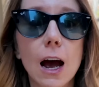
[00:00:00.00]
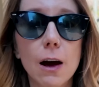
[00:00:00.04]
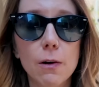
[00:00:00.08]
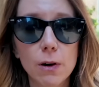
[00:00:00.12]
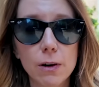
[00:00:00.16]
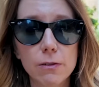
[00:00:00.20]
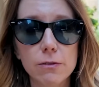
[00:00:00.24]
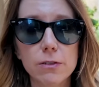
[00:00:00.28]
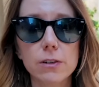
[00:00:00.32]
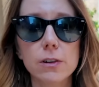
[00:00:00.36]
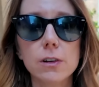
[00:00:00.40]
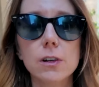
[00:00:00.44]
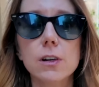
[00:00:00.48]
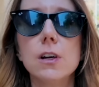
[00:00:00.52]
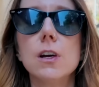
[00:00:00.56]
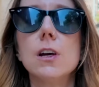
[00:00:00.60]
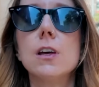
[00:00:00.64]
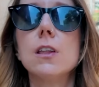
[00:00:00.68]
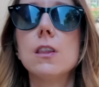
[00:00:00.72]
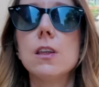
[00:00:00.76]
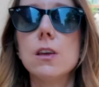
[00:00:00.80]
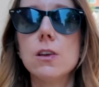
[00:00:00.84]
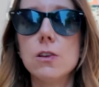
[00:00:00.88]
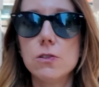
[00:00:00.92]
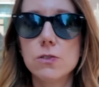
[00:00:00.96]
However,
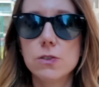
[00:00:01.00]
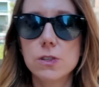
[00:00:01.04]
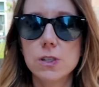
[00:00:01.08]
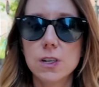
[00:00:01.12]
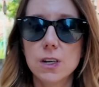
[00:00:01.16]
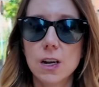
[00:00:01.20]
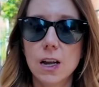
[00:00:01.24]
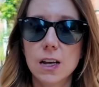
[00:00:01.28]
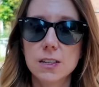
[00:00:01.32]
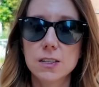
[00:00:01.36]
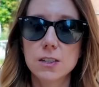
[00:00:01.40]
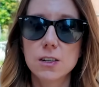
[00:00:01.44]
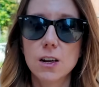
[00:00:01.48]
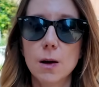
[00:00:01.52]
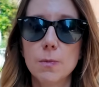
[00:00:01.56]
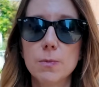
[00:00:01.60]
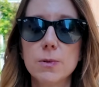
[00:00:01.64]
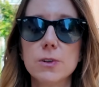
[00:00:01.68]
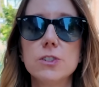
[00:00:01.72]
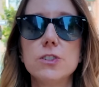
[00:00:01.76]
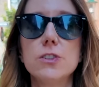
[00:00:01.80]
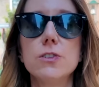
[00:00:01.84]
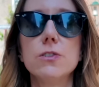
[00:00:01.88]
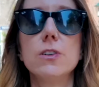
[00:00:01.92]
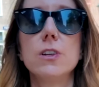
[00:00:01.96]
they used it as an
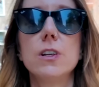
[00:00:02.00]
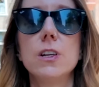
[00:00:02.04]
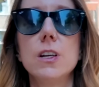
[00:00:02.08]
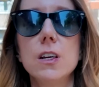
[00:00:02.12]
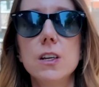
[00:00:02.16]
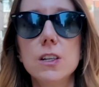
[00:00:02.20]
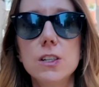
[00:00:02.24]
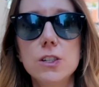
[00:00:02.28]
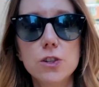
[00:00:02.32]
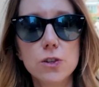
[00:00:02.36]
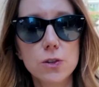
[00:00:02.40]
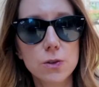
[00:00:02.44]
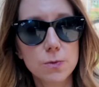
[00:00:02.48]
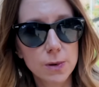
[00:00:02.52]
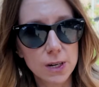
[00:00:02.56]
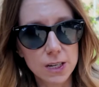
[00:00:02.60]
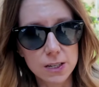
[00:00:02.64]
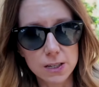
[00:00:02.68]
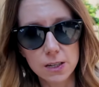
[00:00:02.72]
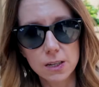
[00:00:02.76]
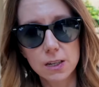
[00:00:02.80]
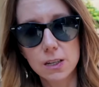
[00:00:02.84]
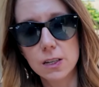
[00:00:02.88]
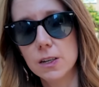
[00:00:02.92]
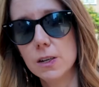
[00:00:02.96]
opportunity to
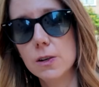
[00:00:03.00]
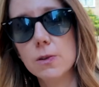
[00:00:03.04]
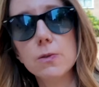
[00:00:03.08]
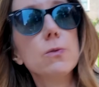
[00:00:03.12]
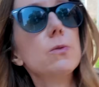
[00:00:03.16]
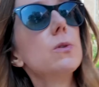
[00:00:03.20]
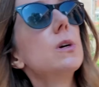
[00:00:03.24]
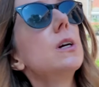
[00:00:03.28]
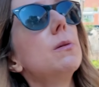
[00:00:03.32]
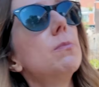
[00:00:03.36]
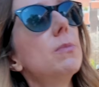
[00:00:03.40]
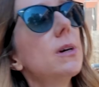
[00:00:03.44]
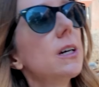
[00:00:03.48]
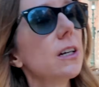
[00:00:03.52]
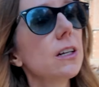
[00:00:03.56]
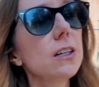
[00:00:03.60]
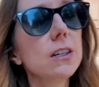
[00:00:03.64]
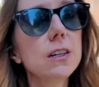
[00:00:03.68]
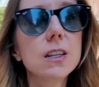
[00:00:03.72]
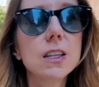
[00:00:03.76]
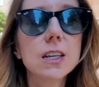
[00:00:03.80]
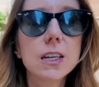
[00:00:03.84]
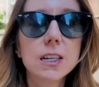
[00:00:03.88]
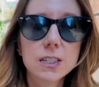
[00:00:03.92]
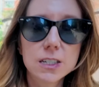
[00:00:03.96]
basically
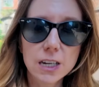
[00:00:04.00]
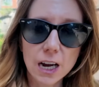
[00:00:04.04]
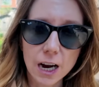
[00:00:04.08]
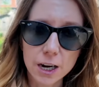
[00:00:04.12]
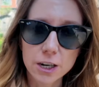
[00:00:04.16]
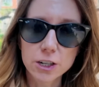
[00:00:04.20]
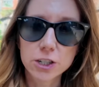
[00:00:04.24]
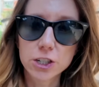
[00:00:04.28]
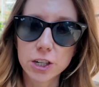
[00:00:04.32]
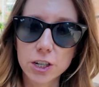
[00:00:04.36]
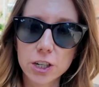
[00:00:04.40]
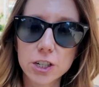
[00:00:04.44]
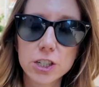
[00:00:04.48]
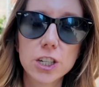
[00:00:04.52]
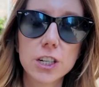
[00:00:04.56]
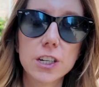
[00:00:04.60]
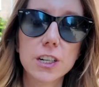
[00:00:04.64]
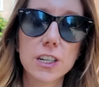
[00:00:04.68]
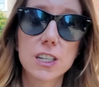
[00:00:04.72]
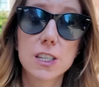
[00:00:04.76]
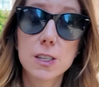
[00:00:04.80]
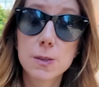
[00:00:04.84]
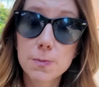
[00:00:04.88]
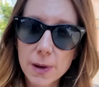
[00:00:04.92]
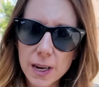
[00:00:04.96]
rebuild the entire church and
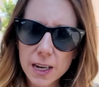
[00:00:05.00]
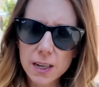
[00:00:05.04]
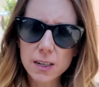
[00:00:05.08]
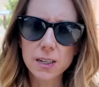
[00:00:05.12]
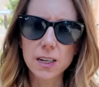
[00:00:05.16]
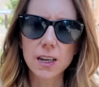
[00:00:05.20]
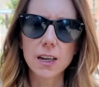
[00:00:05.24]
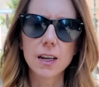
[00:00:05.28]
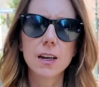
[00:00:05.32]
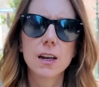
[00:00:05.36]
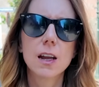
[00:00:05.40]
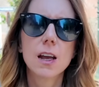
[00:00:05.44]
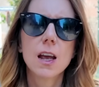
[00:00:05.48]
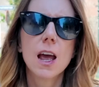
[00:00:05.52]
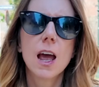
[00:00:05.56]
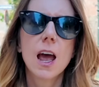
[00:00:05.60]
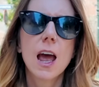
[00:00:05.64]
expand it.